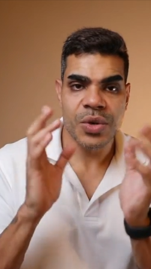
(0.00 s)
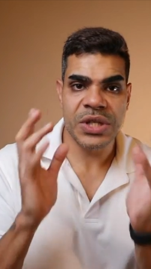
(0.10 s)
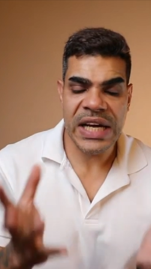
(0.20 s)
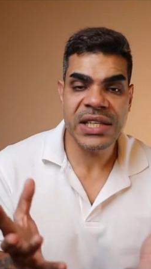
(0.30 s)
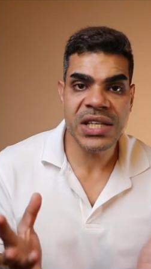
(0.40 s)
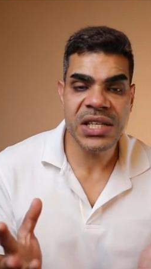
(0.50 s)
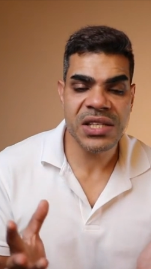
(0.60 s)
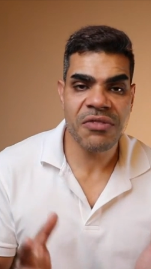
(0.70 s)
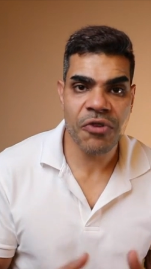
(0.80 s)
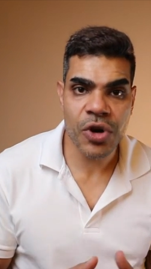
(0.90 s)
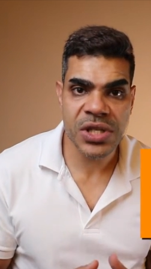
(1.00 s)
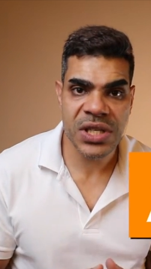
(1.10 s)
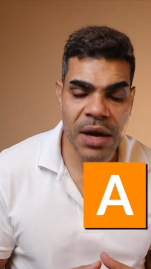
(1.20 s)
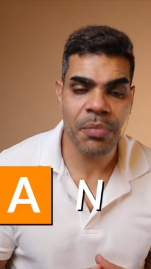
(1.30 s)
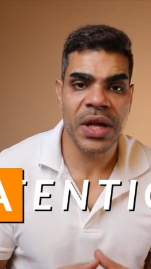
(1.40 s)
So attention is the first
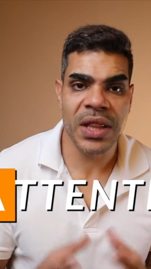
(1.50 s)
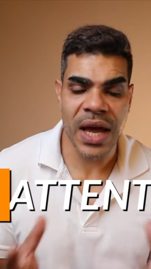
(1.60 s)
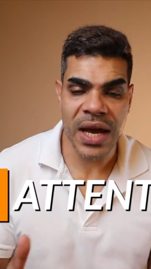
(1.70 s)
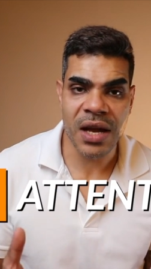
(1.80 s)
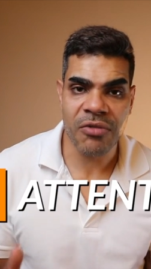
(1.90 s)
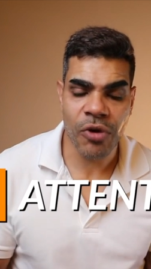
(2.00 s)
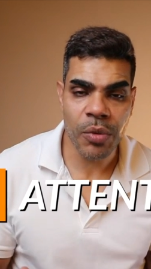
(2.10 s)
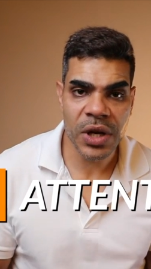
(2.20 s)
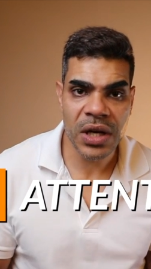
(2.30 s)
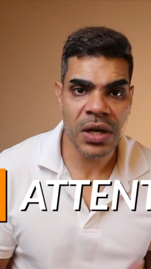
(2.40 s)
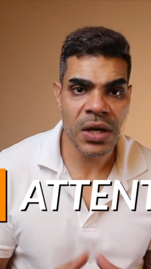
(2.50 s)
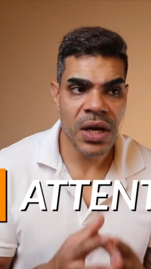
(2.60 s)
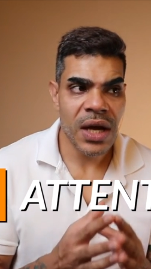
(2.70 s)
step in the AIDA formula.